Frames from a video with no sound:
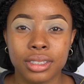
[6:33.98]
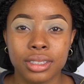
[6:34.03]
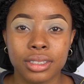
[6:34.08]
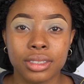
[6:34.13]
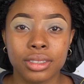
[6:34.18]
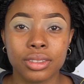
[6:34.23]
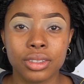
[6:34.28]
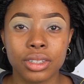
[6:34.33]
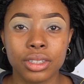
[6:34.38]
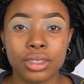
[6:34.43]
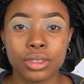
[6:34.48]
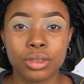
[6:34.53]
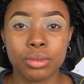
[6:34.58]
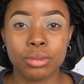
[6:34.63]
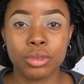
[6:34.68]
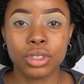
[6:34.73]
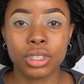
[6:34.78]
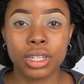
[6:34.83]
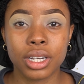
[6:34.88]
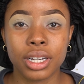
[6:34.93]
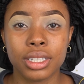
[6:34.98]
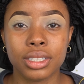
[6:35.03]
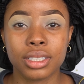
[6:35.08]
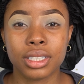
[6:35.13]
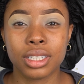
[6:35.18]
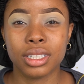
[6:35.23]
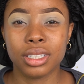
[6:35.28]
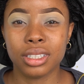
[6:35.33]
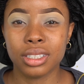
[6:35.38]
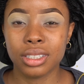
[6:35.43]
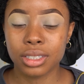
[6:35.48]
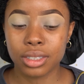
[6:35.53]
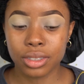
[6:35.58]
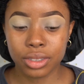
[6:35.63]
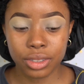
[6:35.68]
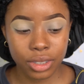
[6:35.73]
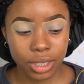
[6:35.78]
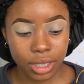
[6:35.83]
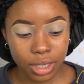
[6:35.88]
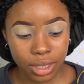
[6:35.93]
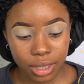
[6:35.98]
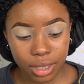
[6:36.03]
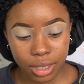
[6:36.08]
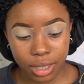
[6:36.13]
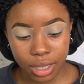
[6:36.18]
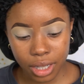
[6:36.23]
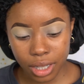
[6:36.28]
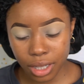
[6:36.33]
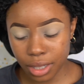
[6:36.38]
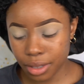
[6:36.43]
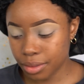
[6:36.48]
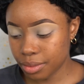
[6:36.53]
So I zoomed you guys in so you can see.